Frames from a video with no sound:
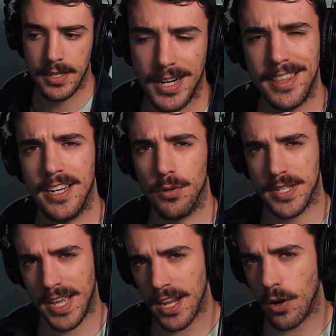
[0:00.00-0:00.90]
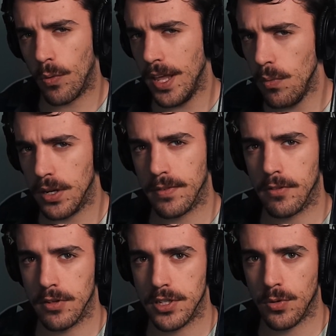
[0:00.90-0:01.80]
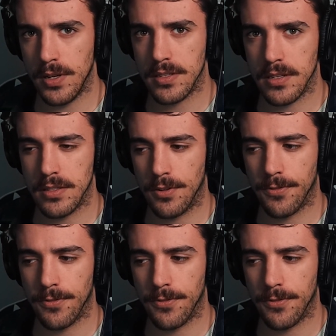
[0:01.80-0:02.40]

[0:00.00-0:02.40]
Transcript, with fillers: and then you take away one of those choices,